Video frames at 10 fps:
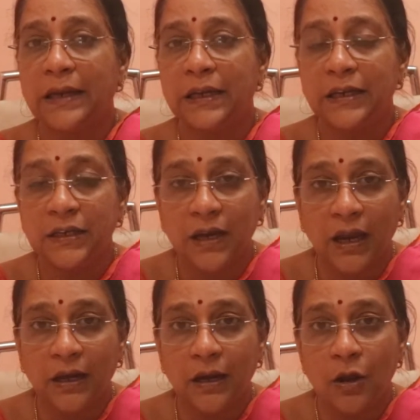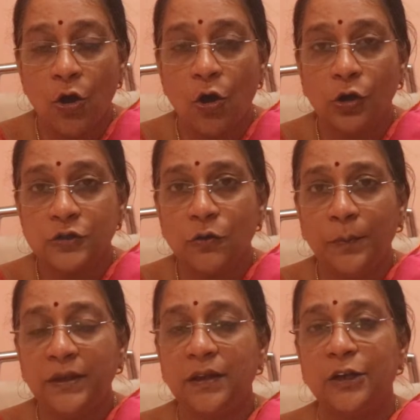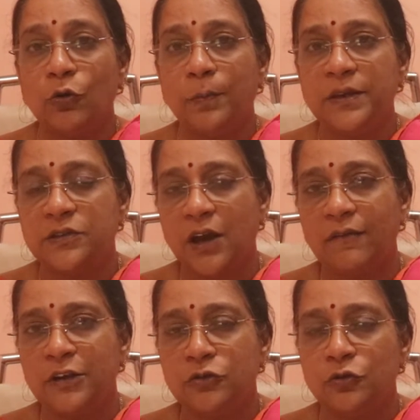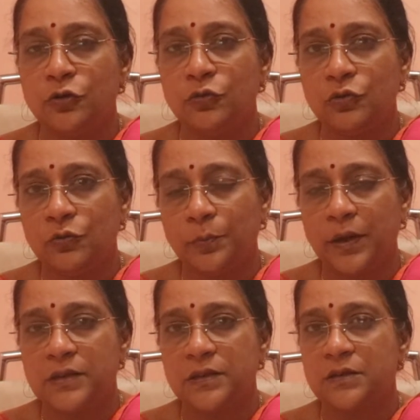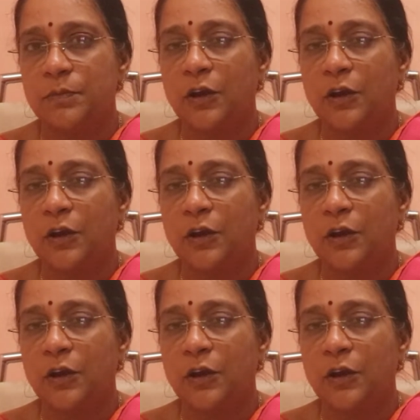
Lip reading: and it can also mean that you will be traveling to new places,